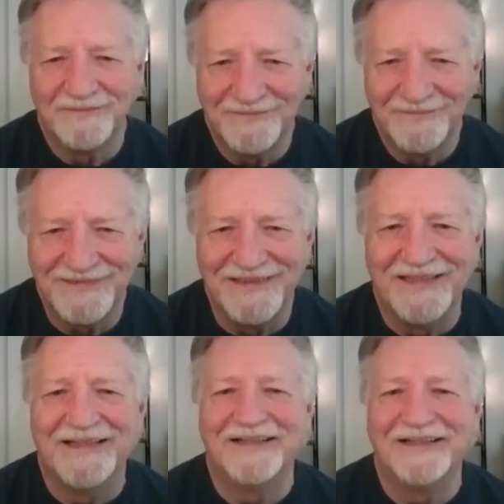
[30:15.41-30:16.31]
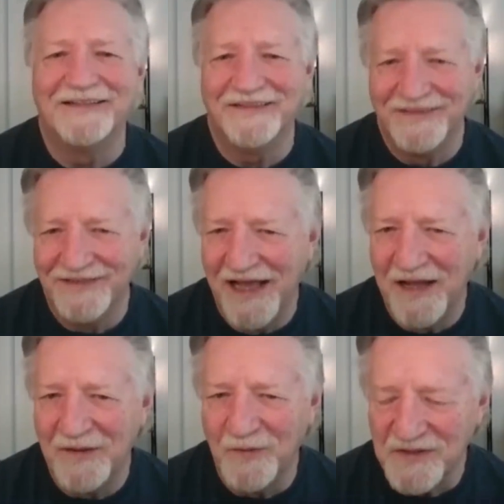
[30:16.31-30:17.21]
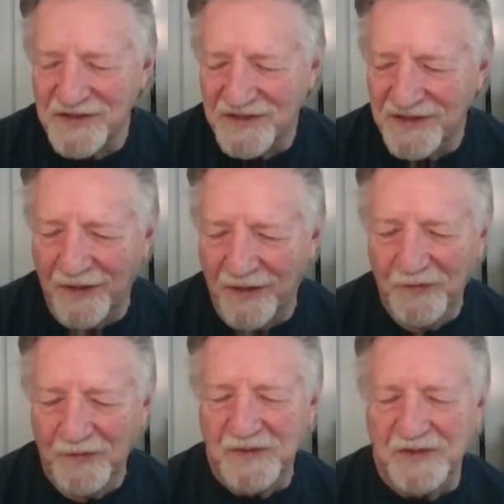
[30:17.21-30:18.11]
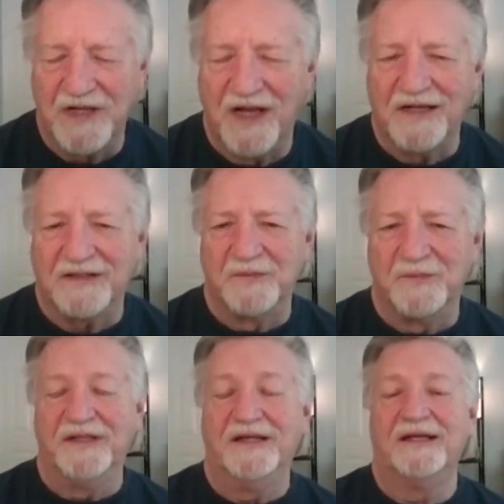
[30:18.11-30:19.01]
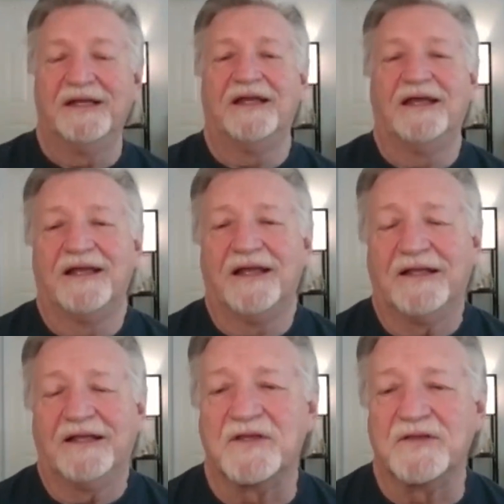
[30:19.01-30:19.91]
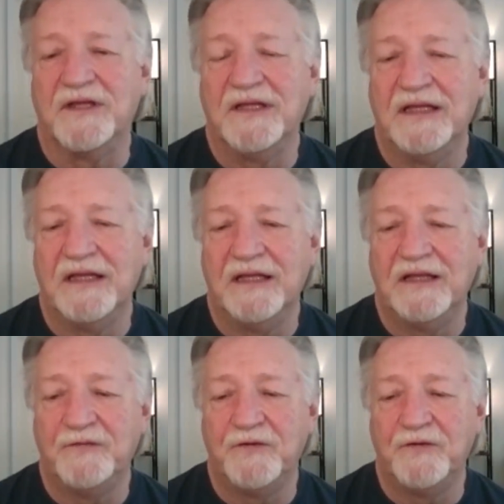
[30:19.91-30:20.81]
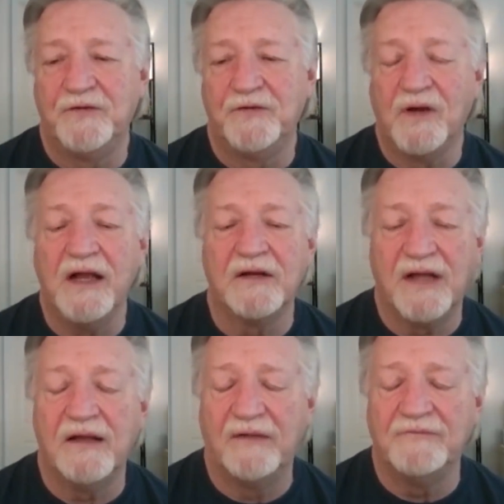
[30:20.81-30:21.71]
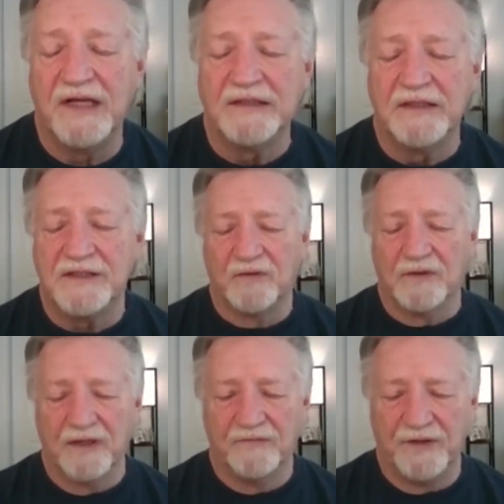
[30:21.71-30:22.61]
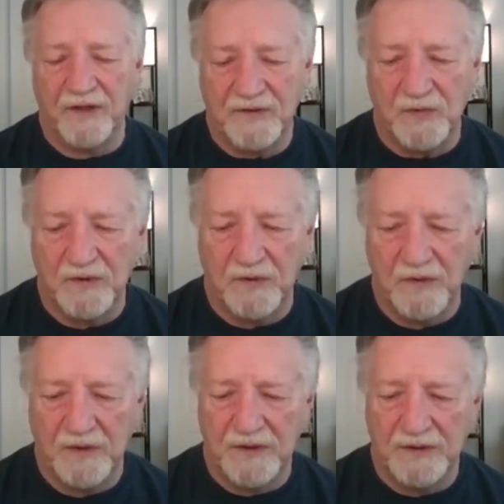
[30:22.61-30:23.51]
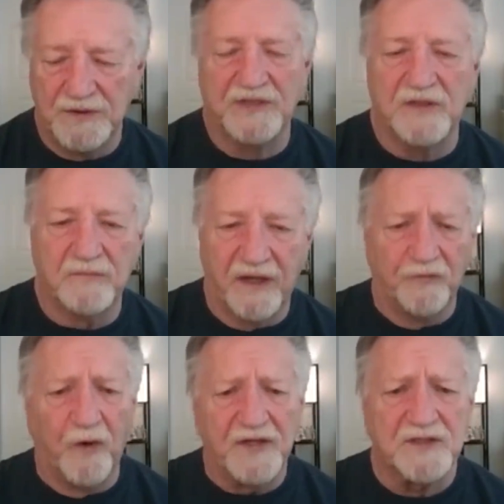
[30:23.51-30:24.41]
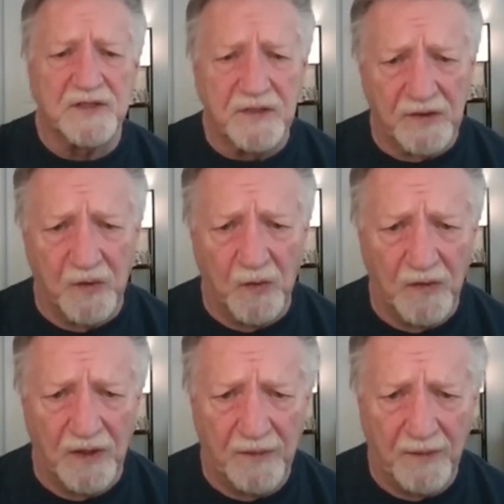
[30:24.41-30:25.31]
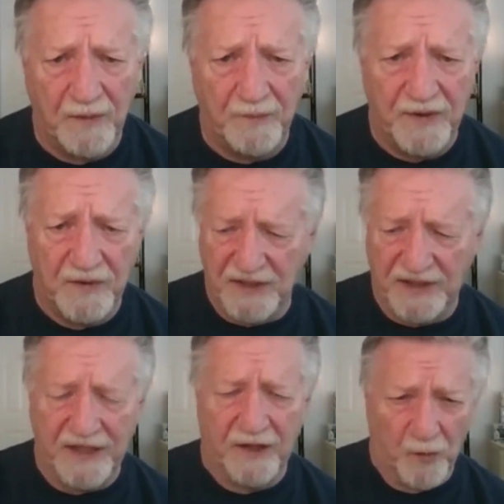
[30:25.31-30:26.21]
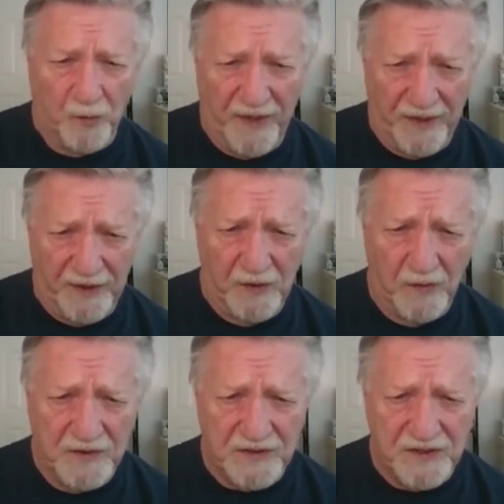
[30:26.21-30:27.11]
yeah that was a real shock to me because the if you're hired I, have done several uh, video games with just my voice you know where i appear as the guy on the radio or something like that